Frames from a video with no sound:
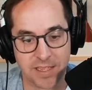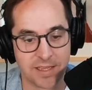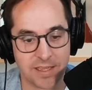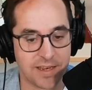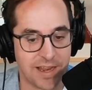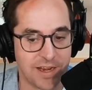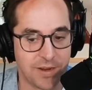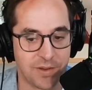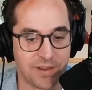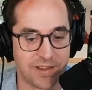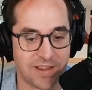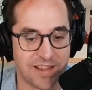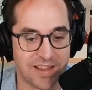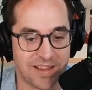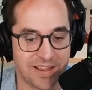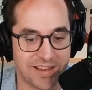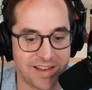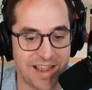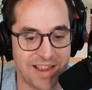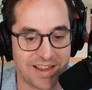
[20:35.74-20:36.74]
90, Who's that?
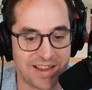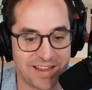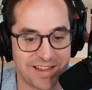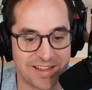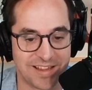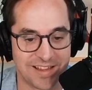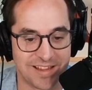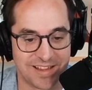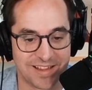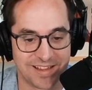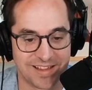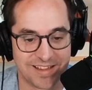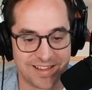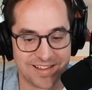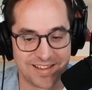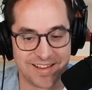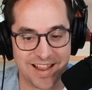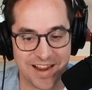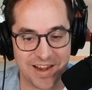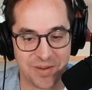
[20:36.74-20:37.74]
Not,
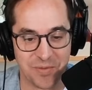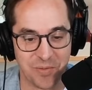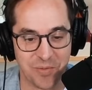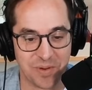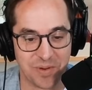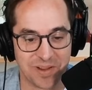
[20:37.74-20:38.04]
on More?